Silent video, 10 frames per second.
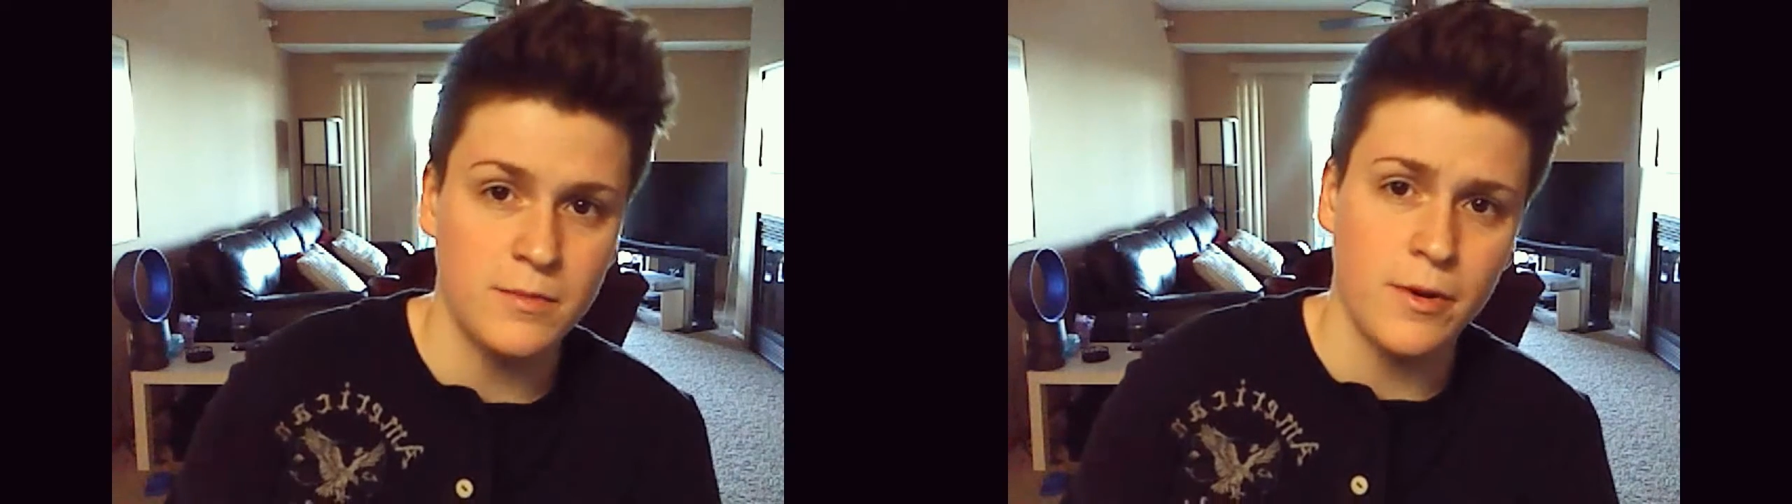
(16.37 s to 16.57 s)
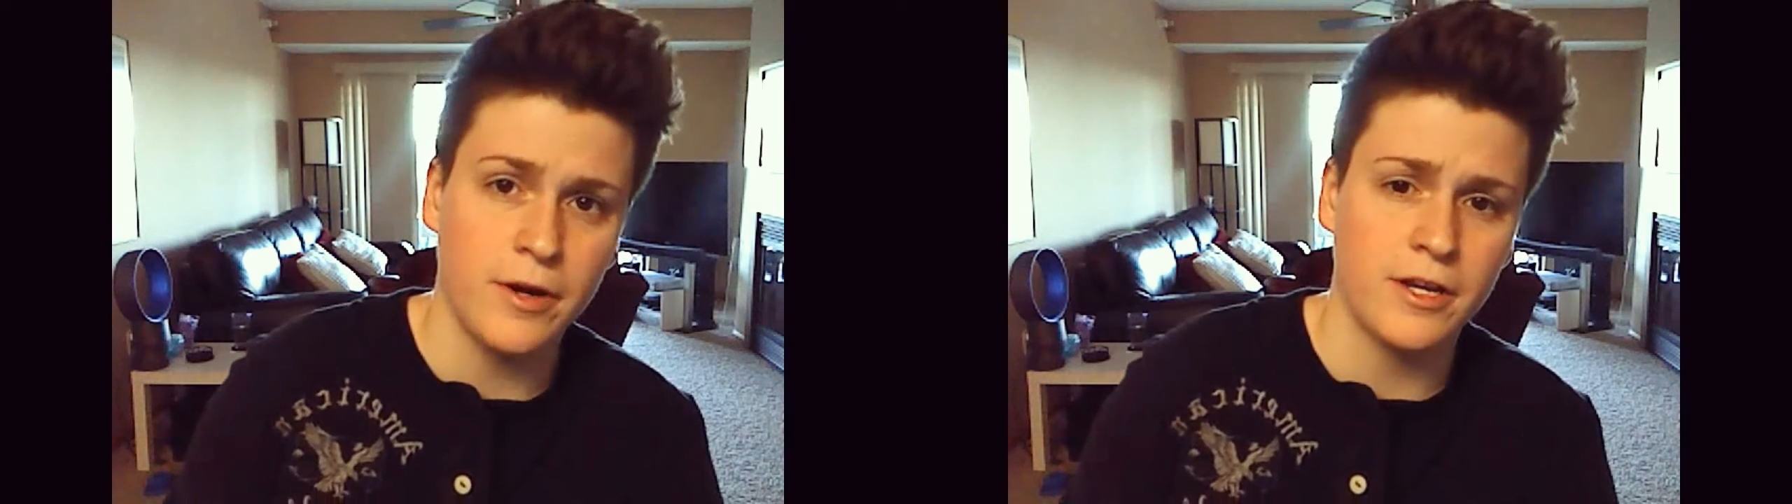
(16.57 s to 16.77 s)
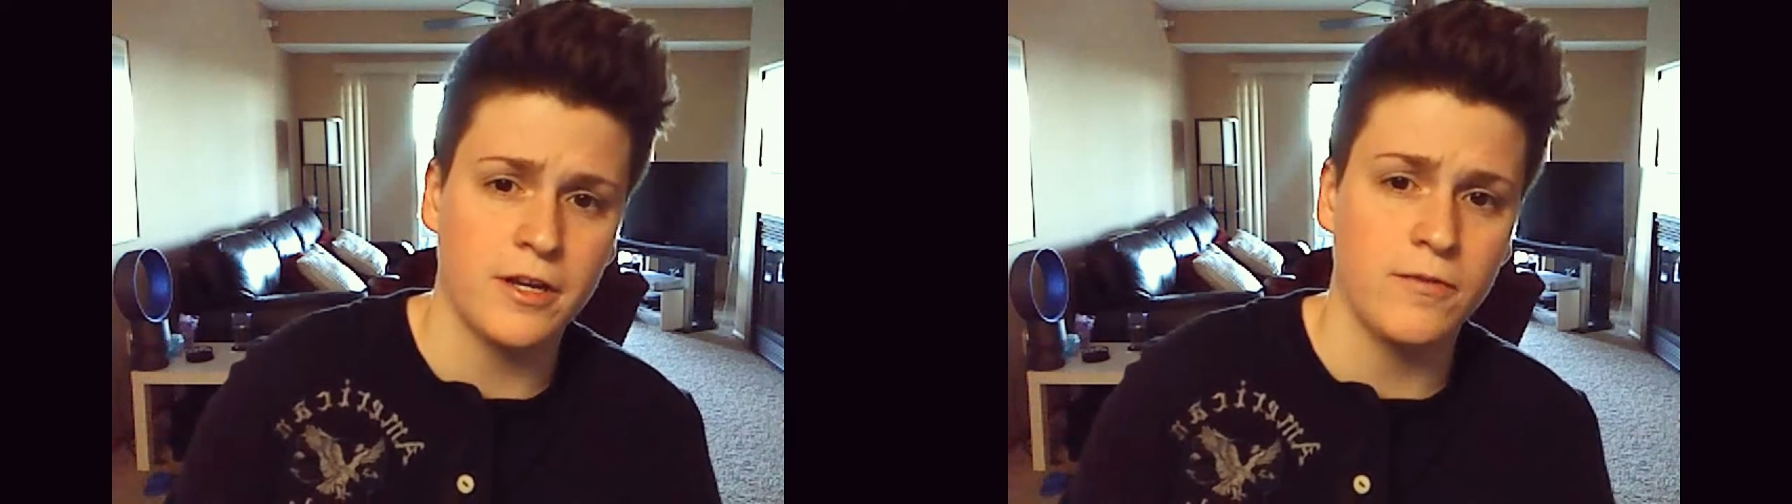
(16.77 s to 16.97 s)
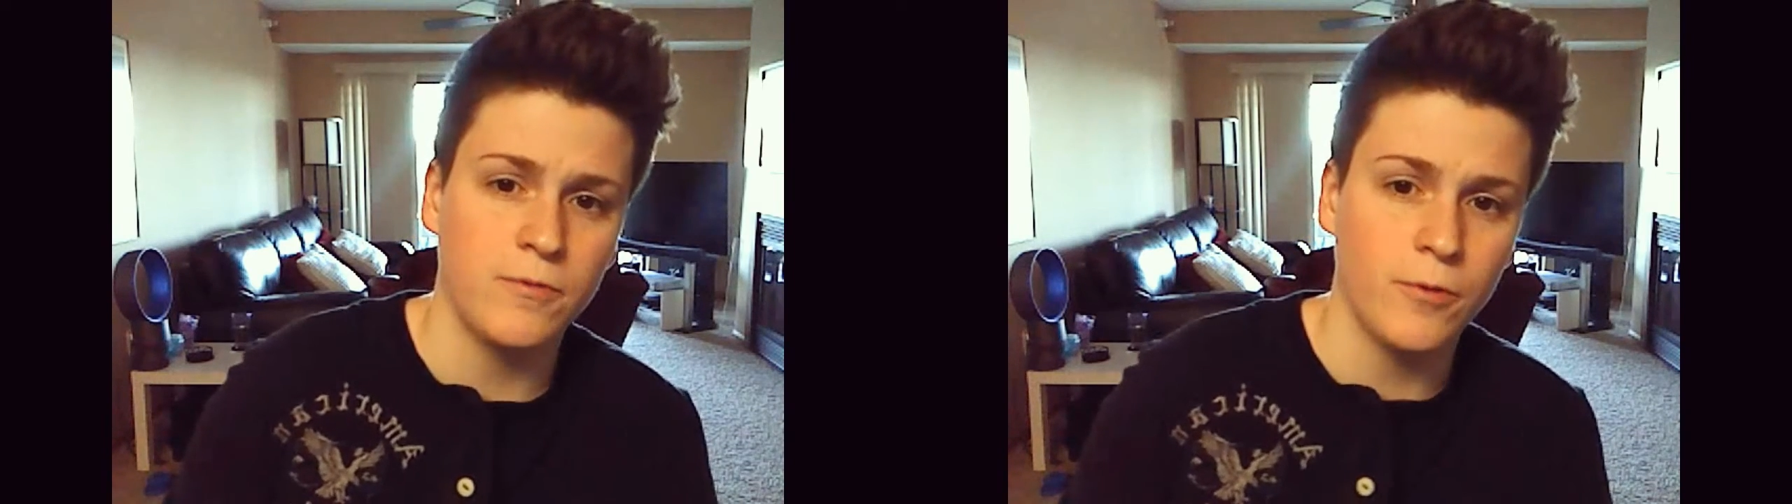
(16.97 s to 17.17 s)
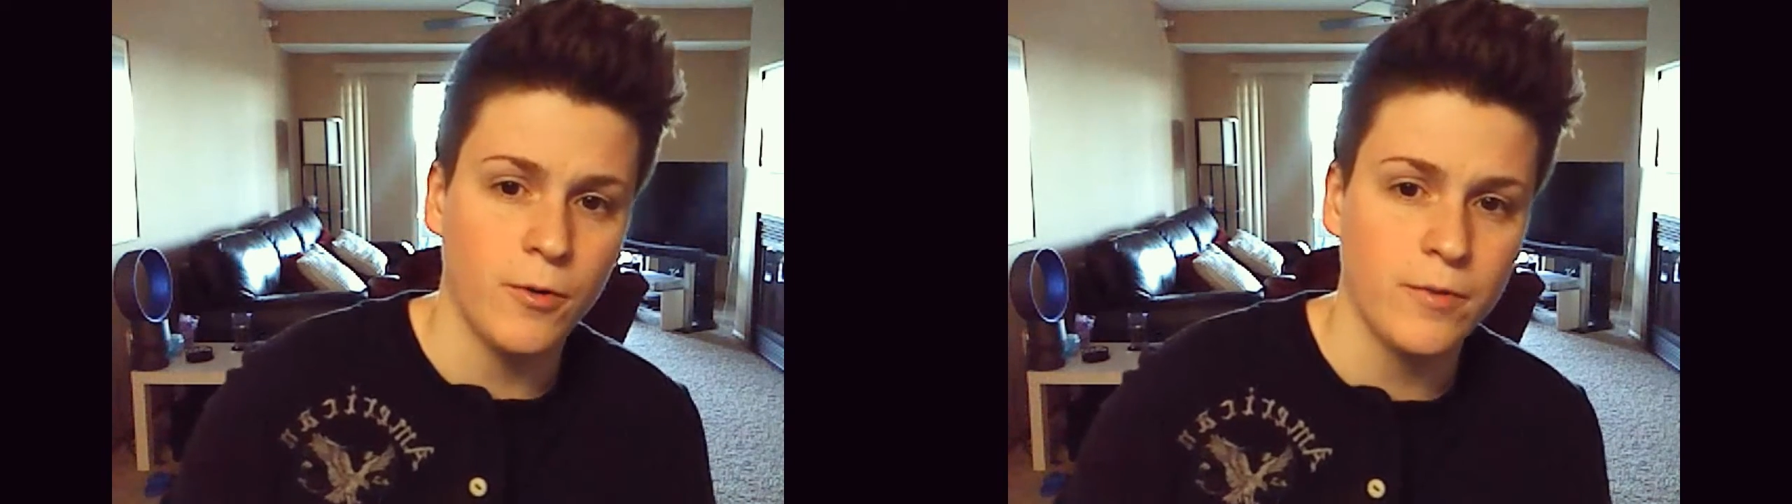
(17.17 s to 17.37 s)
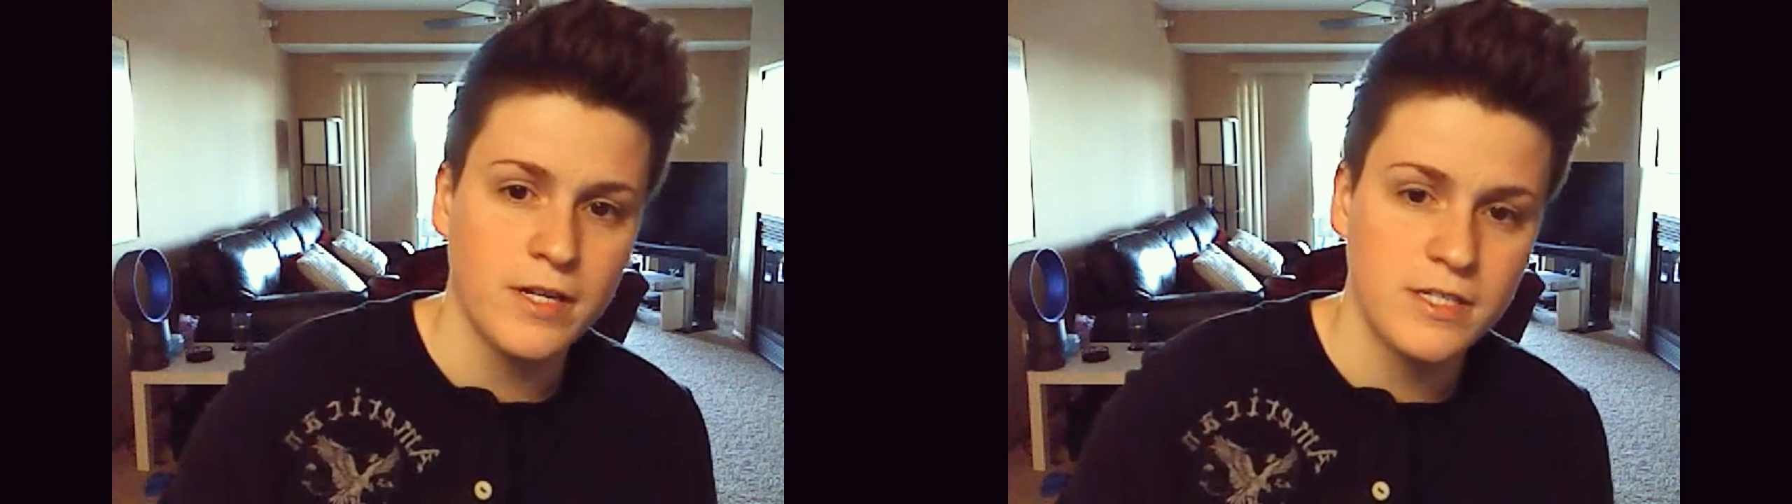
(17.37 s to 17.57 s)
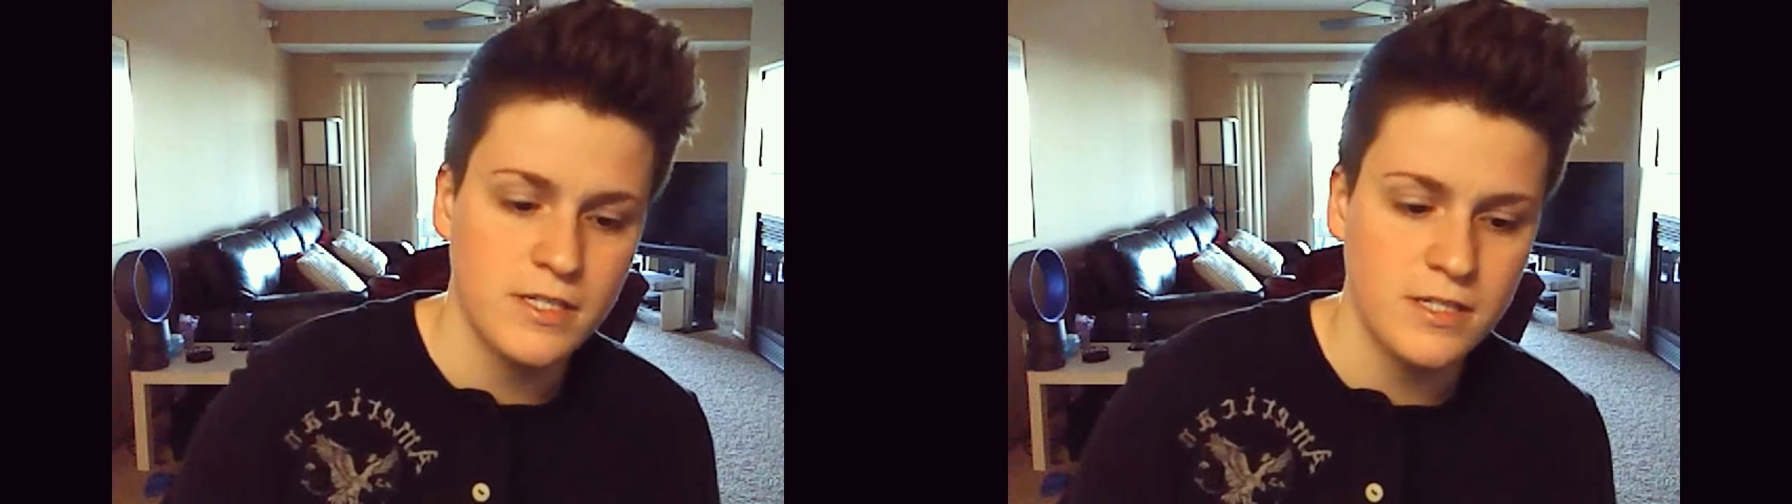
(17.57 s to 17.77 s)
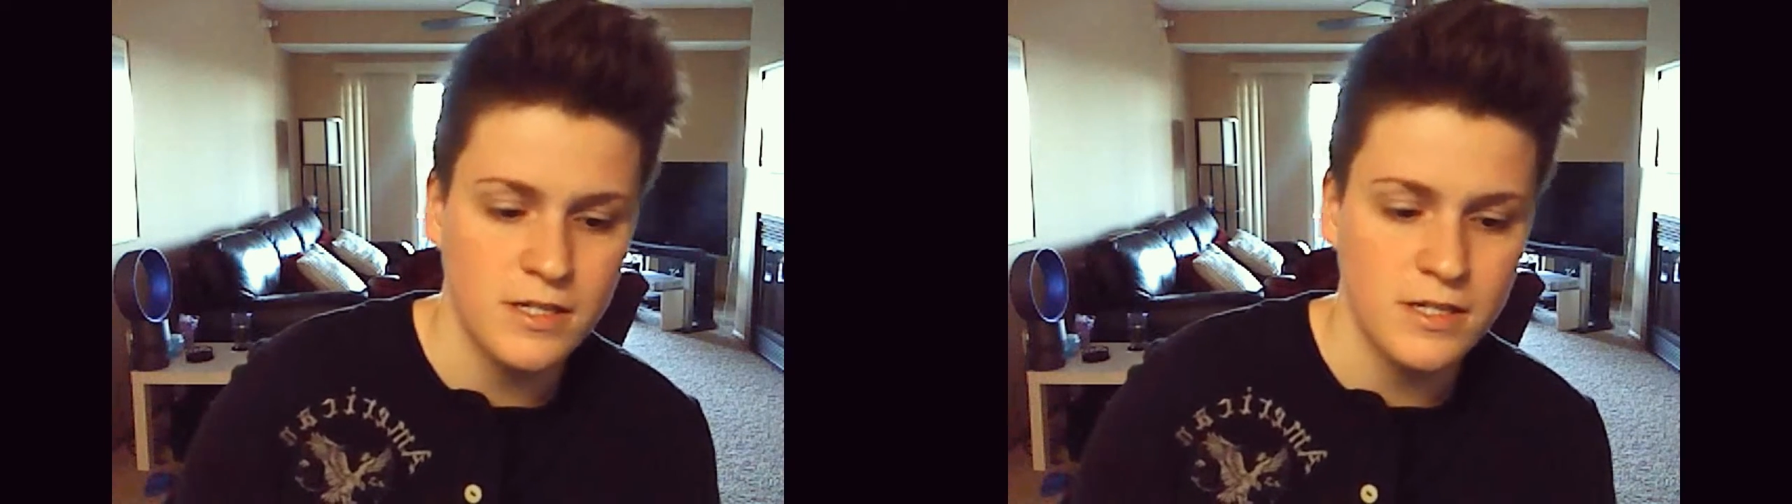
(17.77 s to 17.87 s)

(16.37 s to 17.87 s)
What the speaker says: marking 4 weeks